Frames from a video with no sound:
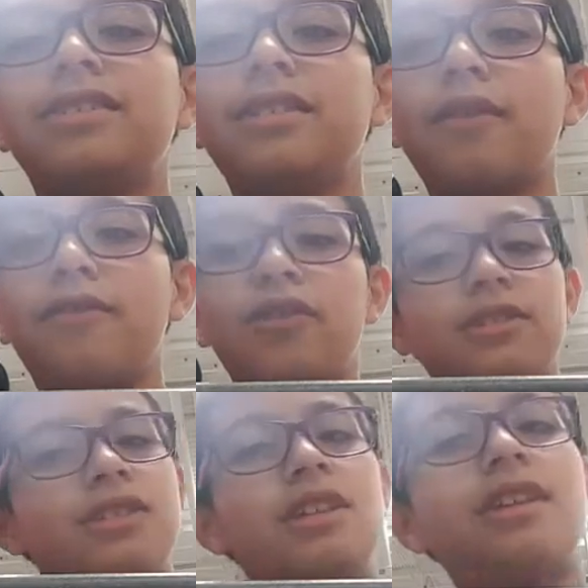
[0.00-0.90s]
to the
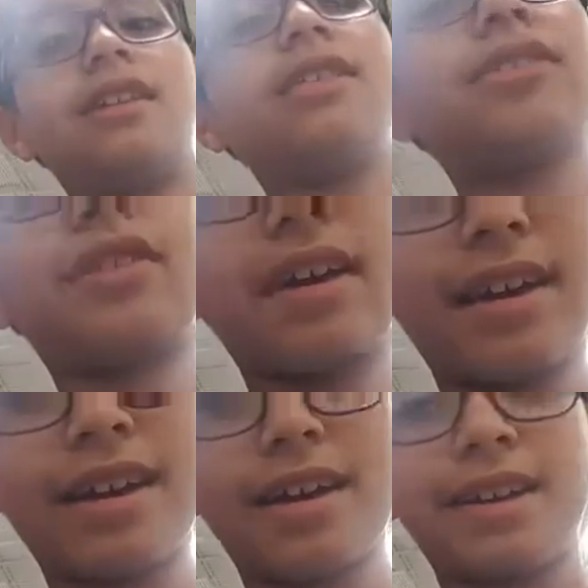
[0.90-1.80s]
14th,
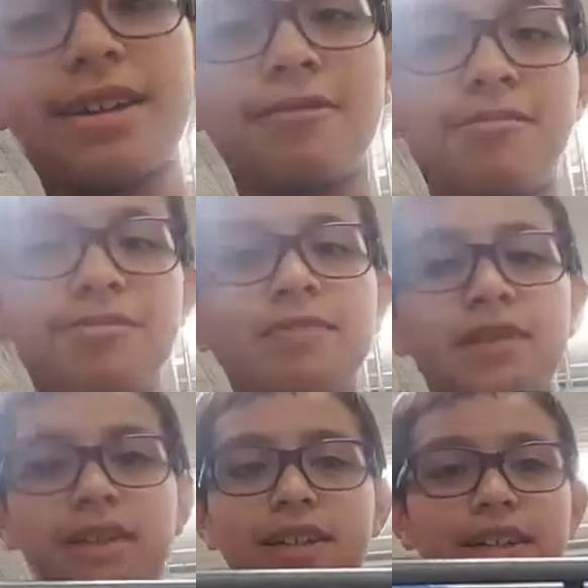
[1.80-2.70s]
and
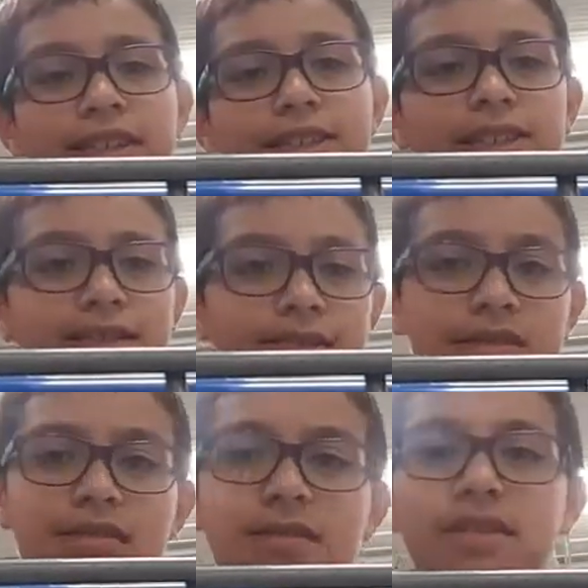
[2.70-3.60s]
it's
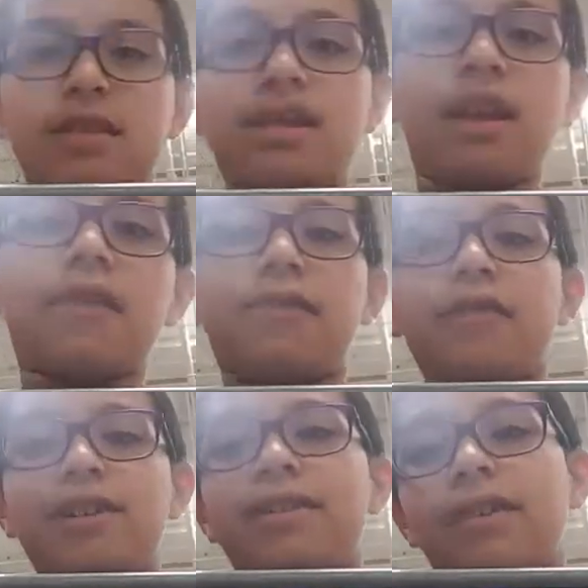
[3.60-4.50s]
like
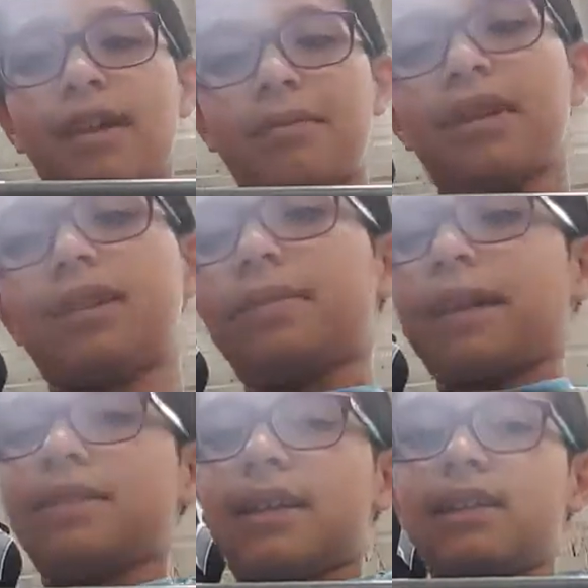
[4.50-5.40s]
45 minutes past San